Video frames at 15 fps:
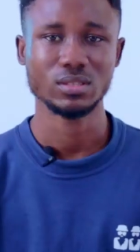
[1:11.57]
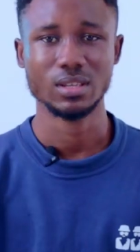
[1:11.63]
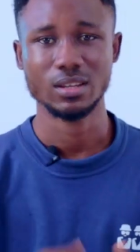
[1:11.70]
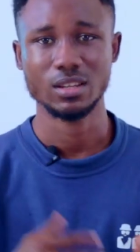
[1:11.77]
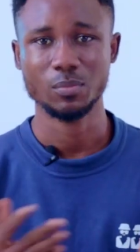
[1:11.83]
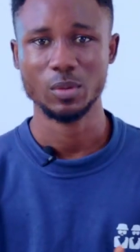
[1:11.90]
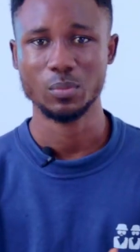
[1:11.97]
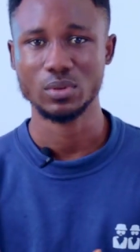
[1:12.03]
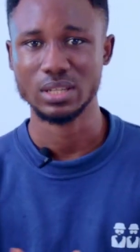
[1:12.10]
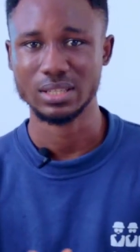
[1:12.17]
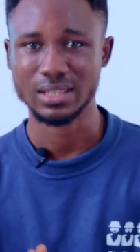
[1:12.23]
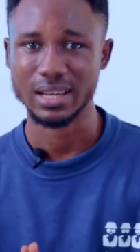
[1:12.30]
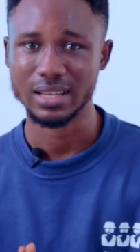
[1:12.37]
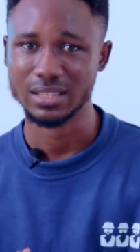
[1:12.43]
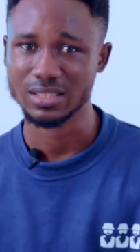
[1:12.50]
these are the people
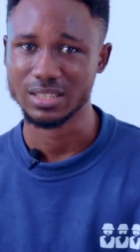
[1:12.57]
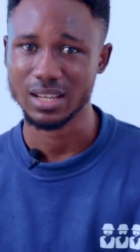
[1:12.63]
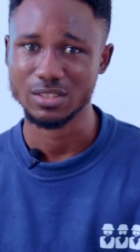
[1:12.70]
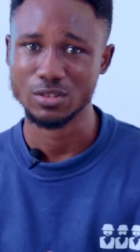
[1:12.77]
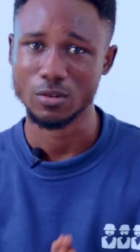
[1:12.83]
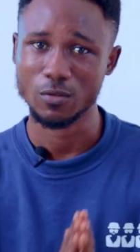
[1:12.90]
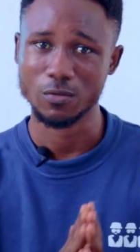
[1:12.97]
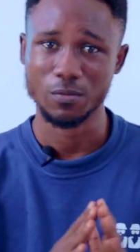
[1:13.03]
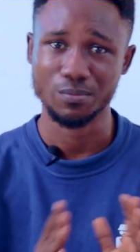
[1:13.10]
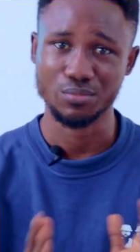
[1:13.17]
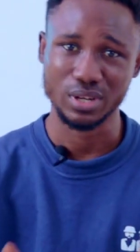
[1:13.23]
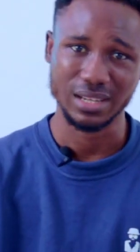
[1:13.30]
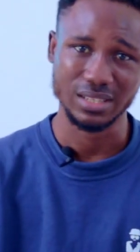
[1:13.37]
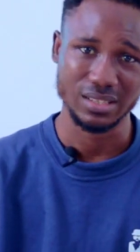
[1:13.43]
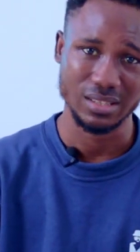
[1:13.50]
that are in charge of
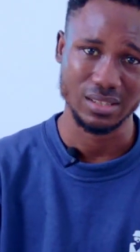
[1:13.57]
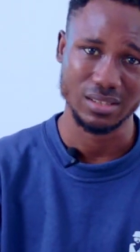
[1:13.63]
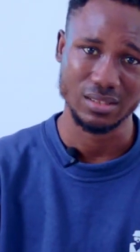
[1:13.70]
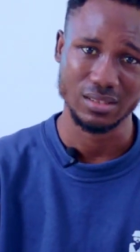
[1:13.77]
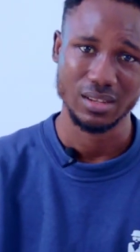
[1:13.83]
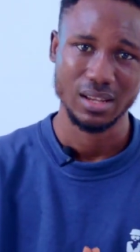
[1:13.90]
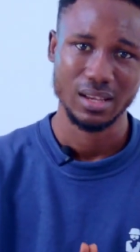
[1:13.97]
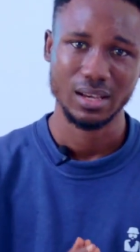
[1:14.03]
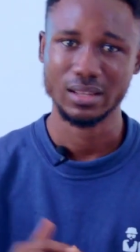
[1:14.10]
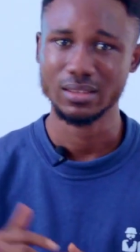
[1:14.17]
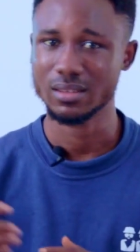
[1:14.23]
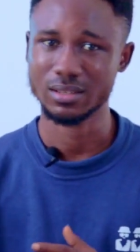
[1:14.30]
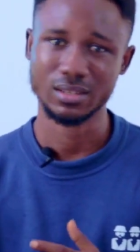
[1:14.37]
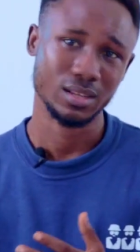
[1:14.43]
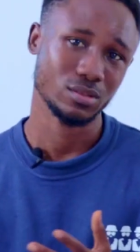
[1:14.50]
branding,
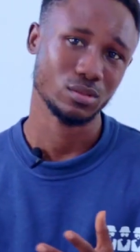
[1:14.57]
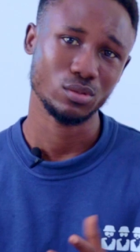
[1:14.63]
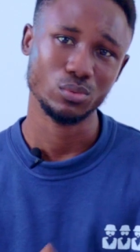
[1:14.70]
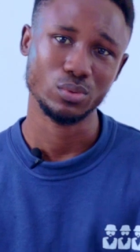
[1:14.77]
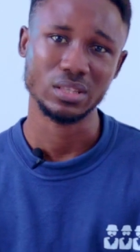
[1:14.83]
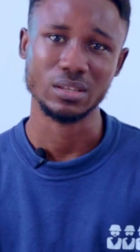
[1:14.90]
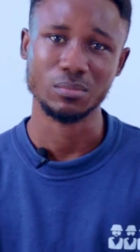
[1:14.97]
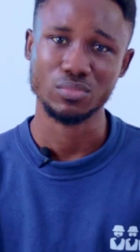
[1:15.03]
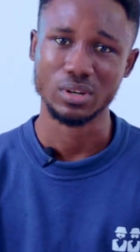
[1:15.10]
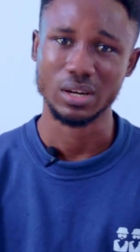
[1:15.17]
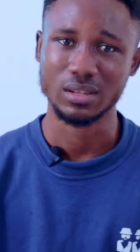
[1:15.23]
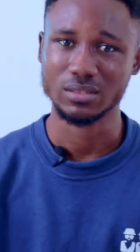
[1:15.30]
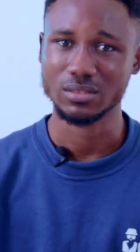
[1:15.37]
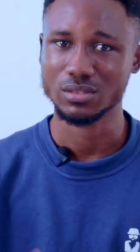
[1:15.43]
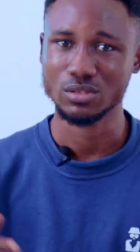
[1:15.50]
and that has to do with the
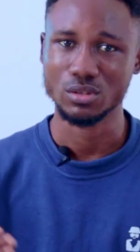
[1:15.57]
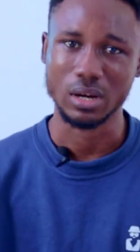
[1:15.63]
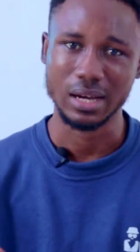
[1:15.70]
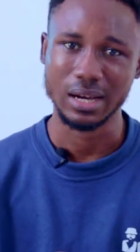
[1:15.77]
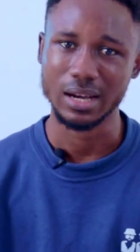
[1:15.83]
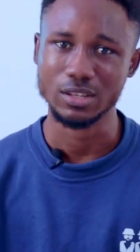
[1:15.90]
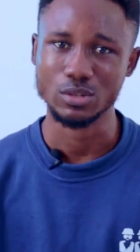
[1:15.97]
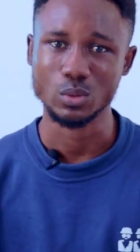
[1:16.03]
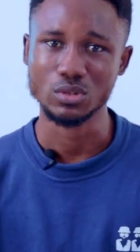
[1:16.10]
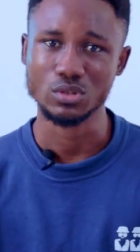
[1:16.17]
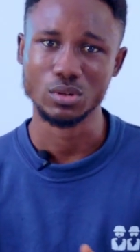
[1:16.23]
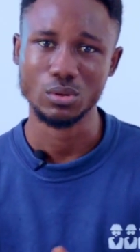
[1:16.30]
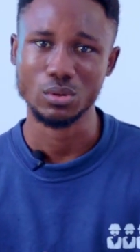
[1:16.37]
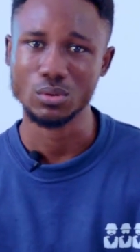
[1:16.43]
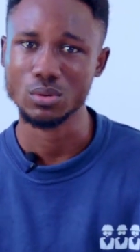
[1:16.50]
brand, your car, you
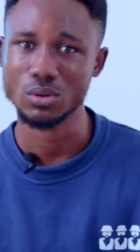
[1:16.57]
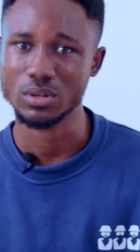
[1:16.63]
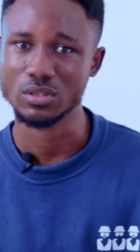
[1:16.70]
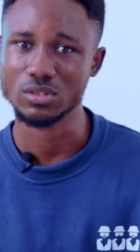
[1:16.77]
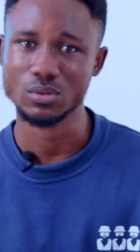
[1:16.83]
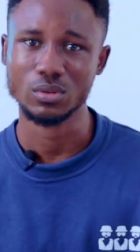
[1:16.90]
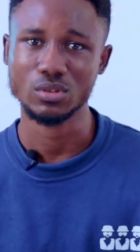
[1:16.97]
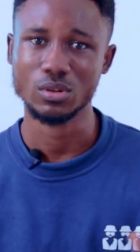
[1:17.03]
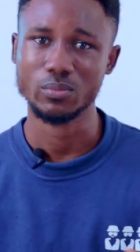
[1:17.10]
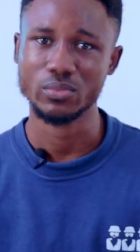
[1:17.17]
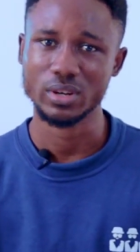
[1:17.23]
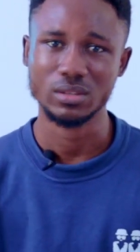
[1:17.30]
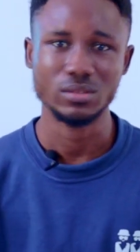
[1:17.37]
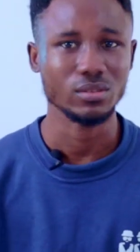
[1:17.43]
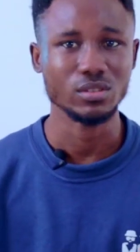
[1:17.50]
want your logo on it, you want your
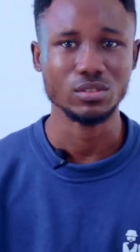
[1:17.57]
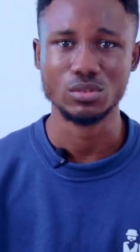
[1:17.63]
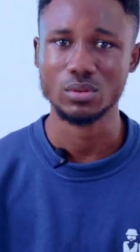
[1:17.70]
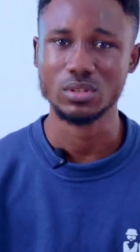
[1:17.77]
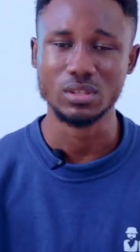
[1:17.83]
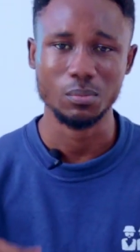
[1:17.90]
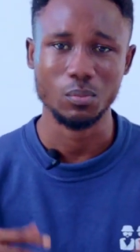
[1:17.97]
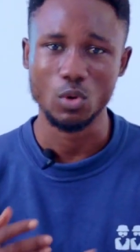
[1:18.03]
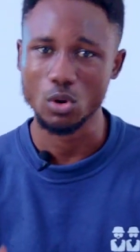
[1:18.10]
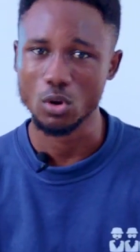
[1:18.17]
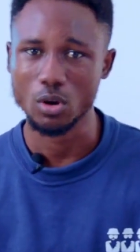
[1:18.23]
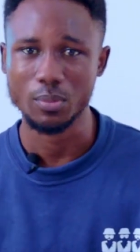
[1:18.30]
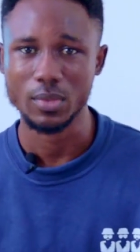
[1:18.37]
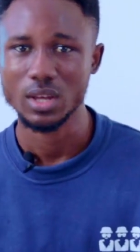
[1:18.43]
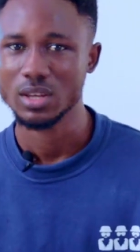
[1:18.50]
brand on it, you want a
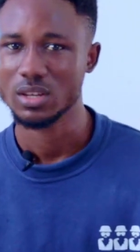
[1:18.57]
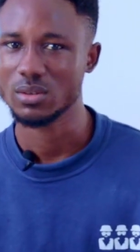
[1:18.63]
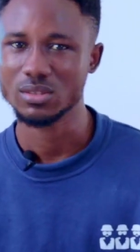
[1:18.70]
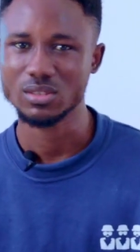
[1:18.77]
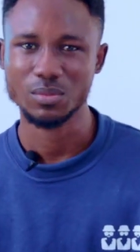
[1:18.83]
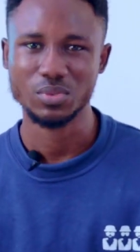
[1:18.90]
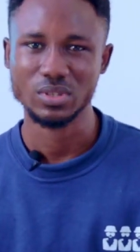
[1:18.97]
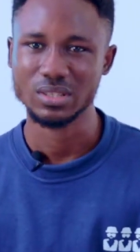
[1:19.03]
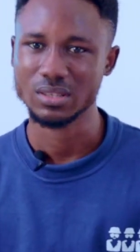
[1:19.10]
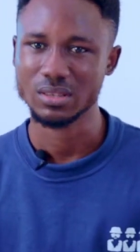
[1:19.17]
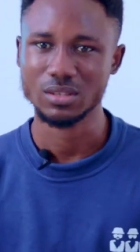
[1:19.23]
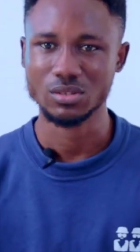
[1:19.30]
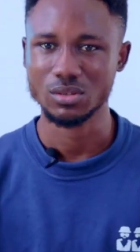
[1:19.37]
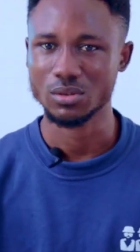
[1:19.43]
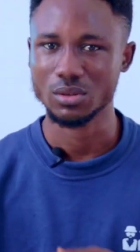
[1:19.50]
mock-up, you want a
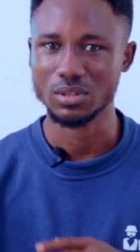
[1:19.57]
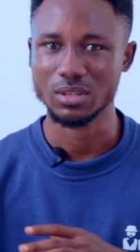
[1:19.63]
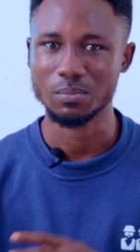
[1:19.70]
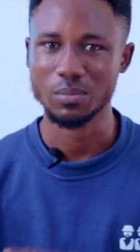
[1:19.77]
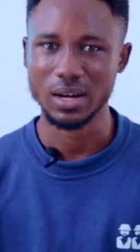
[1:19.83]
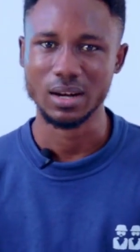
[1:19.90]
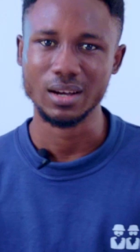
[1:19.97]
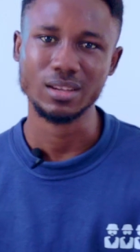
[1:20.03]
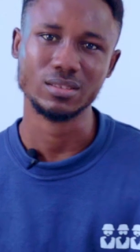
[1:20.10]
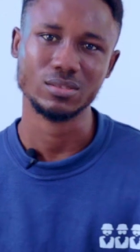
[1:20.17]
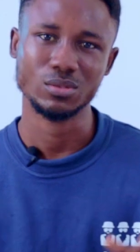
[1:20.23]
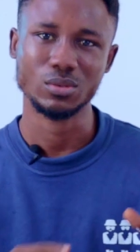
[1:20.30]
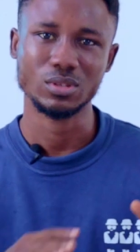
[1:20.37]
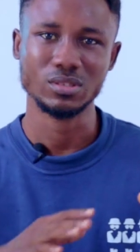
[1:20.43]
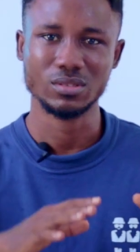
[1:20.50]
presentation on a bag,
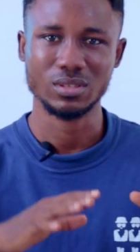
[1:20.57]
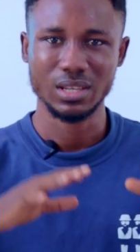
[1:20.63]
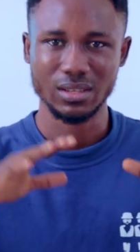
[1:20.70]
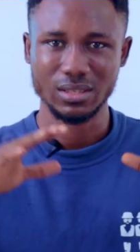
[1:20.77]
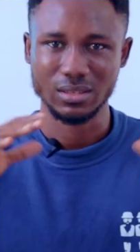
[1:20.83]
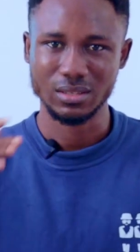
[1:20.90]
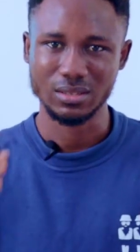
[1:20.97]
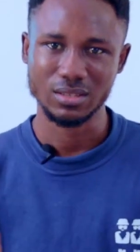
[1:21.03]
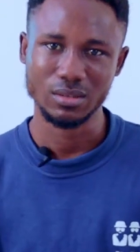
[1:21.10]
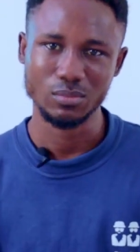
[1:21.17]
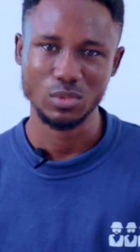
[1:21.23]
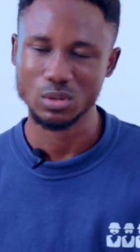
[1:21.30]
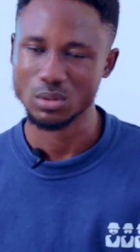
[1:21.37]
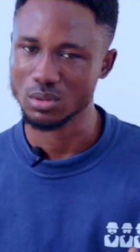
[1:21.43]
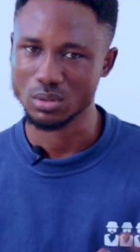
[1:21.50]
you want the
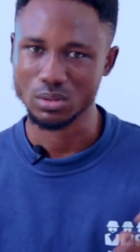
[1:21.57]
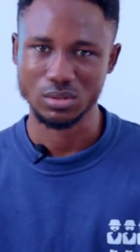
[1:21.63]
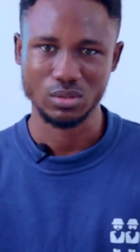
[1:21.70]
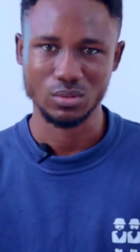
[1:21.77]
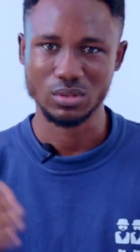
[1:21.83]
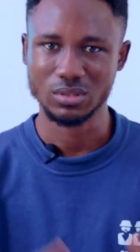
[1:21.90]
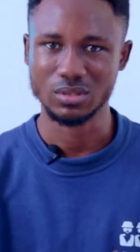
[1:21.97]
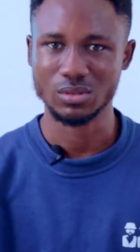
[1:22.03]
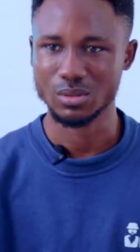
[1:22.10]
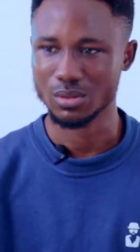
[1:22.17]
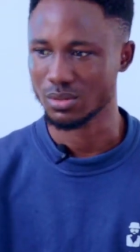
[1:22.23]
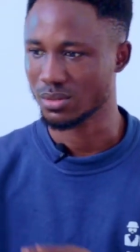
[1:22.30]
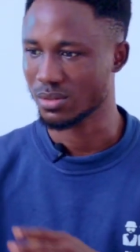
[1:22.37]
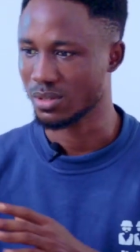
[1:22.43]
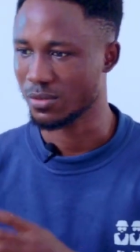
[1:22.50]
same logo, you want it
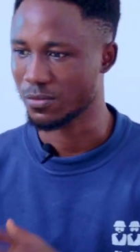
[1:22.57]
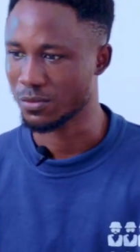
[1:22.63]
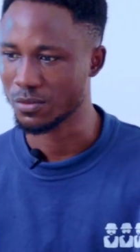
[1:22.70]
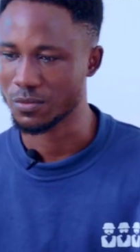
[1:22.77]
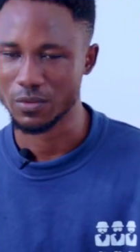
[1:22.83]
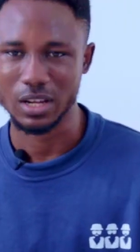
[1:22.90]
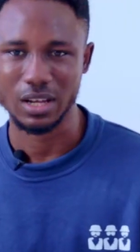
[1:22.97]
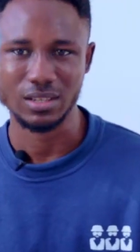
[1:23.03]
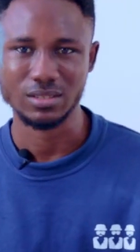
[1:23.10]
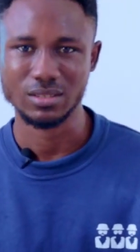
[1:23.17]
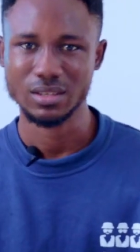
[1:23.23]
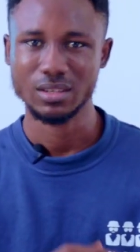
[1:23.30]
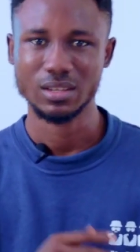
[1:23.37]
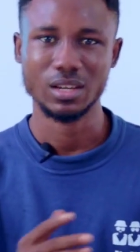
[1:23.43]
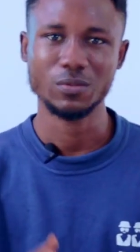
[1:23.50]
on a food
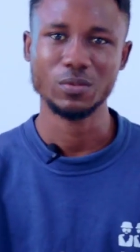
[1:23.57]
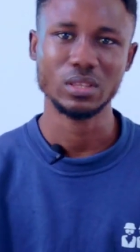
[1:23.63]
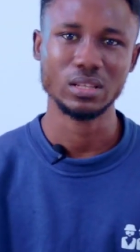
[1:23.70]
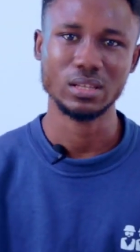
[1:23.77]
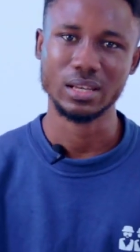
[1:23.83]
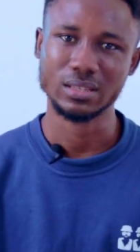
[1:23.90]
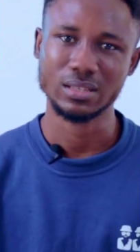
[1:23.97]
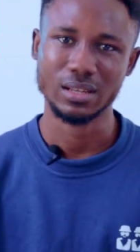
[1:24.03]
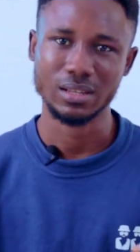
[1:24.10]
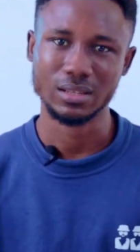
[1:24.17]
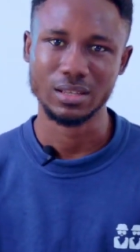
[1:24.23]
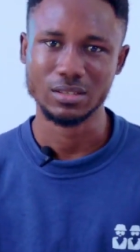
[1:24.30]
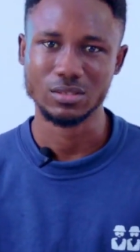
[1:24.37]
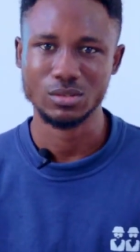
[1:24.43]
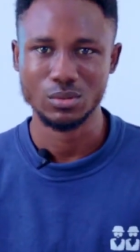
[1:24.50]
flags, everything like that
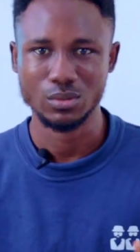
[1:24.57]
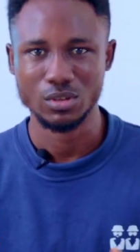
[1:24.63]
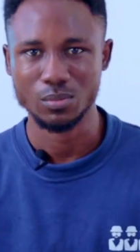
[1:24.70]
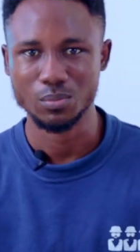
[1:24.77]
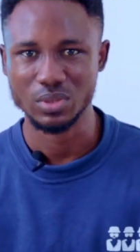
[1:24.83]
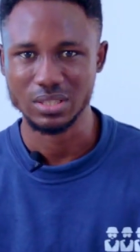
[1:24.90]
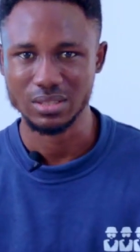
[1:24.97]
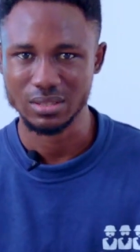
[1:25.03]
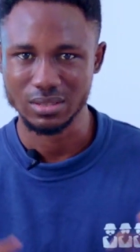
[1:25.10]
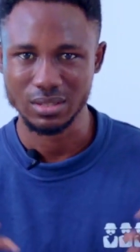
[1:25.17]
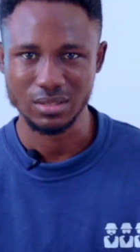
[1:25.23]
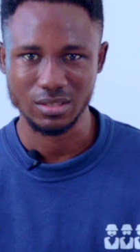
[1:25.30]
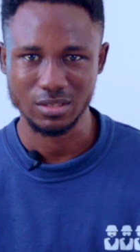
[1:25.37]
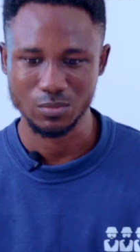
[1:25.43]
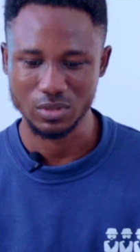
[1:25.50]
that has to do with your business,
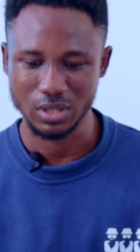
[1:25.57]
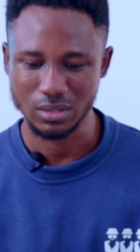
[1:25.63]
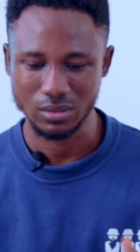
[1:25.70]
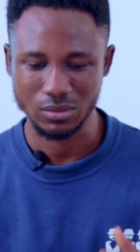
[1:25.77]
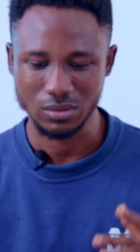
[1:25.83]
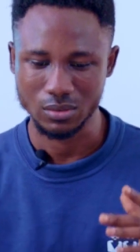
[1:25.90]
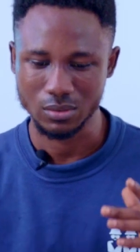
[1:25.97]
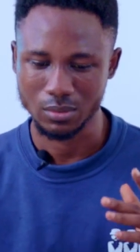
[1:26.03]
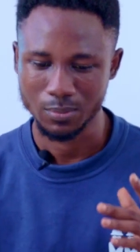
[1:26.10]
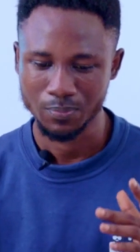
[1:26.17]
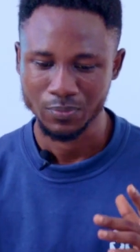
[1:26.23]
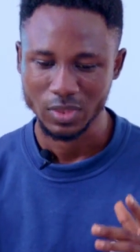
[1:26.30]
that is branding. So